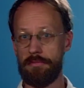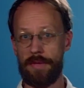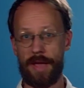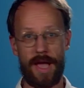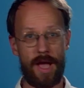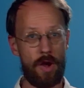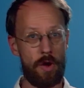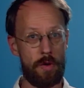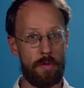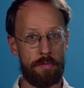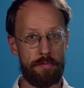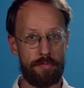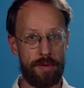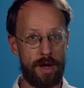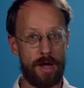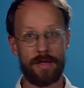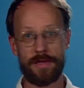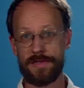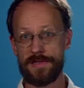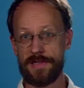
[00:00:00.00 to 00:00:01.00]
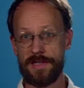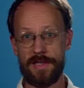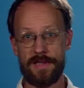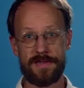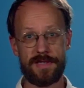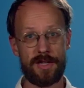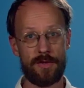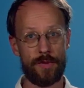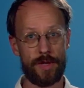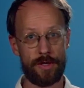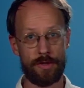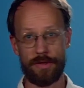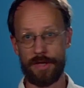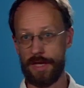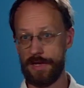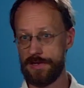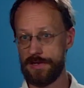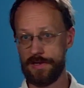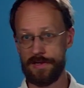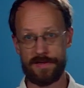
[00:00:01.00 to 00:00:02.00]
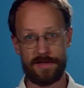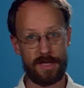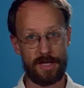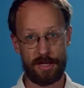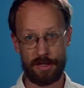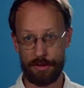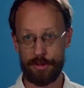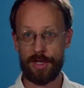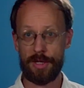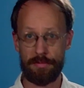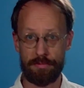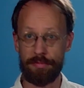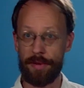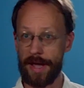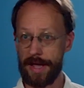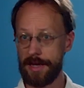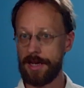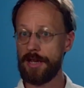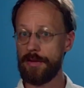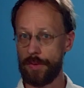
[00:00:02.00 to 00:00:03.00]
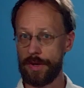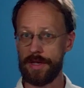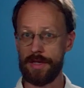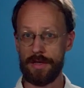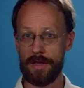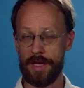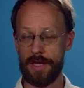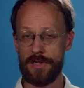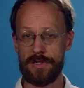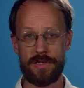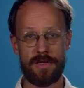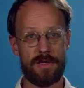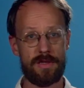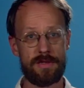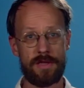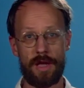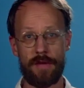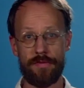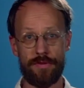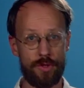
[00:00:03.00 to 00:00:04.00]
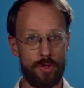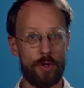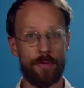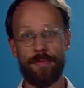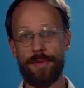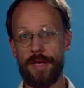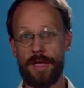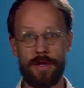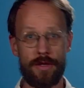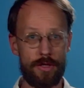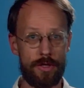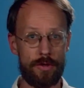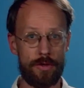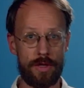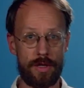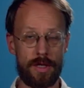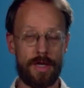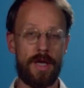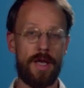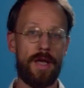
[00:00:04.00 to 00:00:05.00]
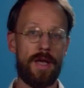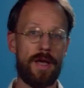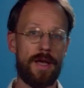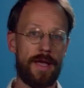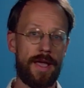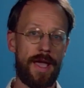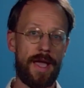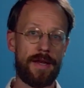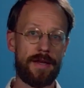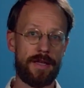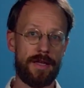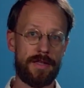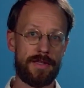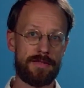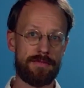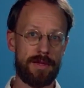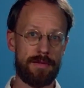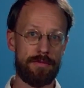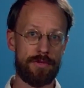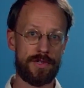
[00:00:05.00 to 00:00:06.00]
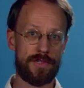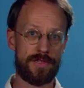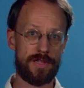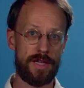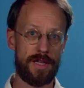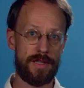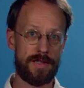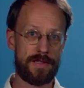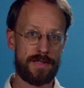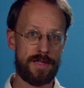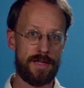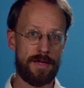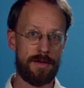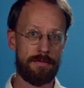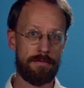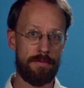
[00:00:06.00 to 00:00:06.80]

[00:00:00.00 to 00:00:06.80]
how policies and regulations, including binding regulations of the European Union and its member states,